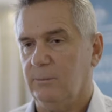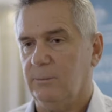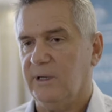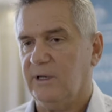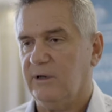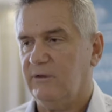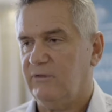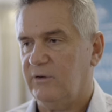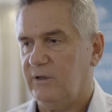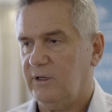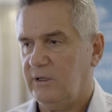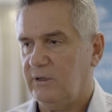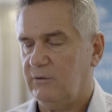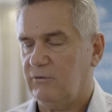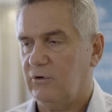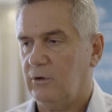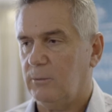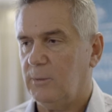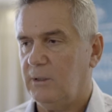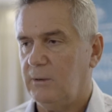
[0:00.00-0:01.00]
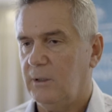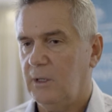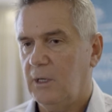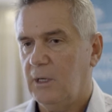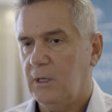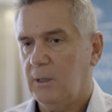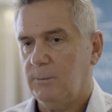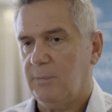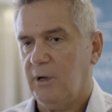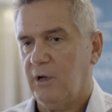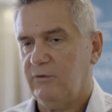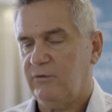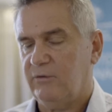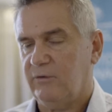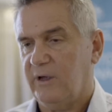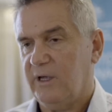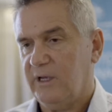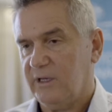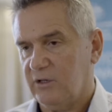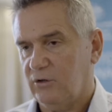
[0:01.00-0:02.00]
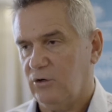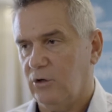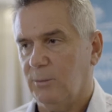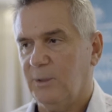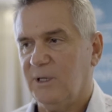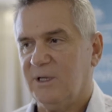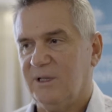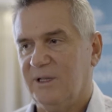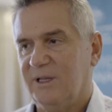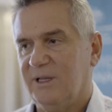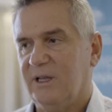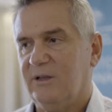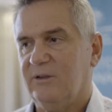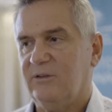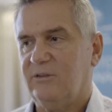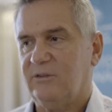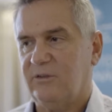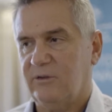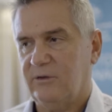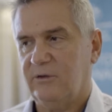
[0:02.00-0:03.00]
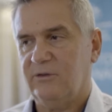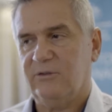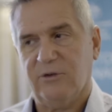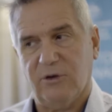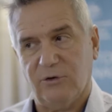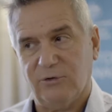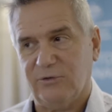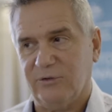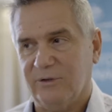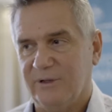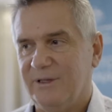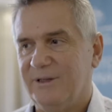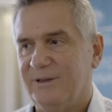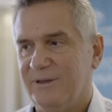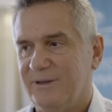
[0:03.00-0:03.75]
are benefiting from it, both economically and socially.